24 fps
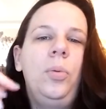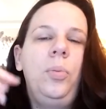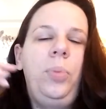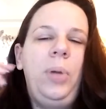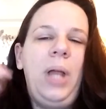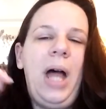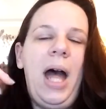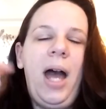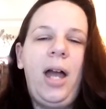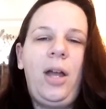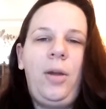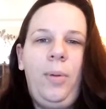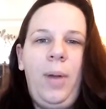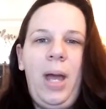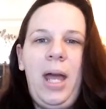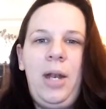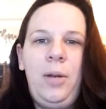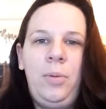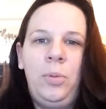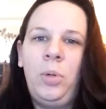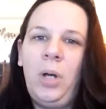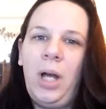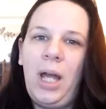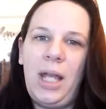black, red,
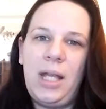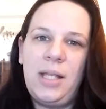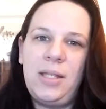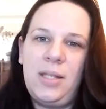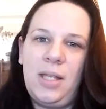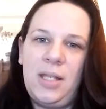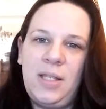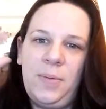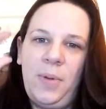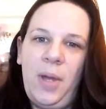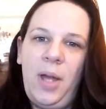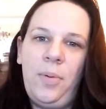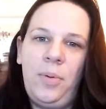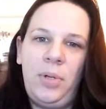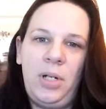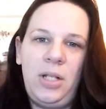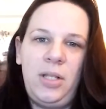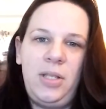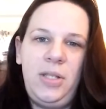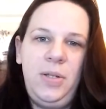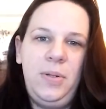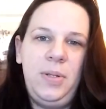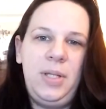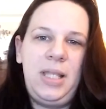and white. So that's why I want
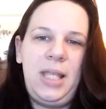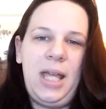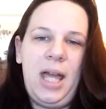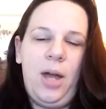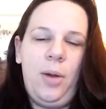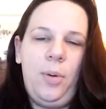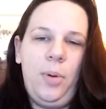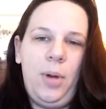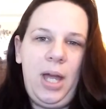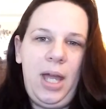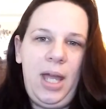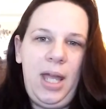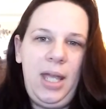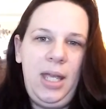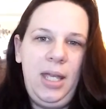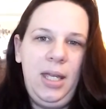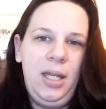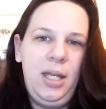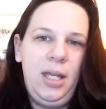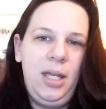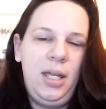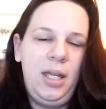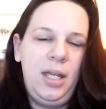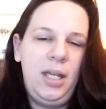to do it that way.
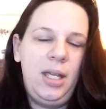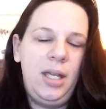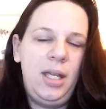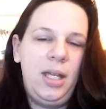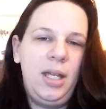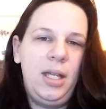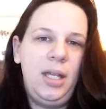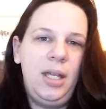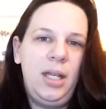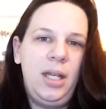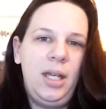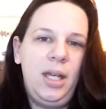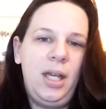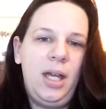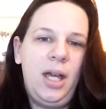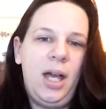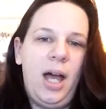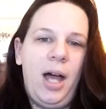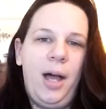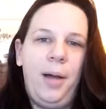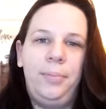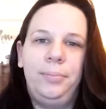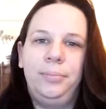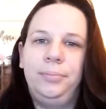
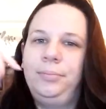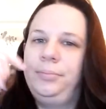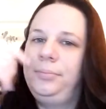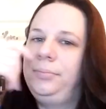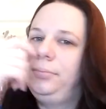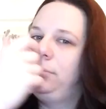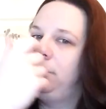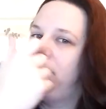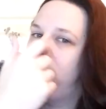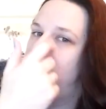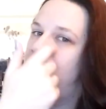Hold